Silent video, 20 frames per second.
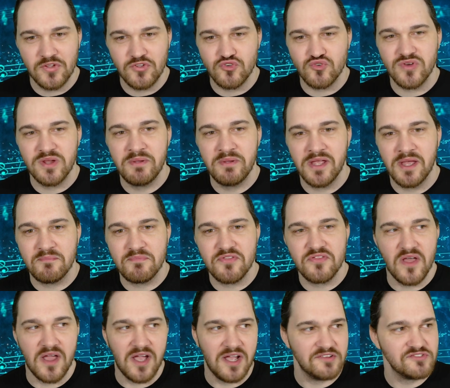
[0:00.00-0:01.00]
Dreaming up
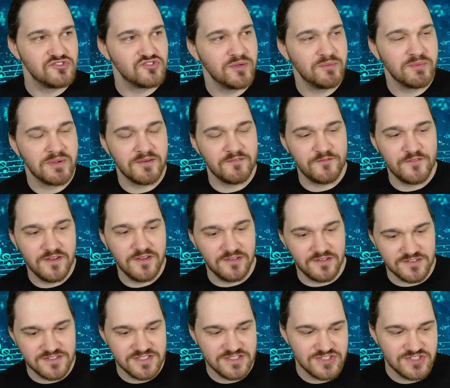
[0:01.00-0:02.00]
thoughts, dreaming up
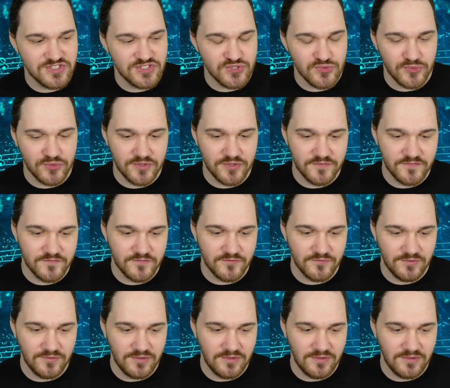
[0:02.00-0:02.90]
feelings. This is sort of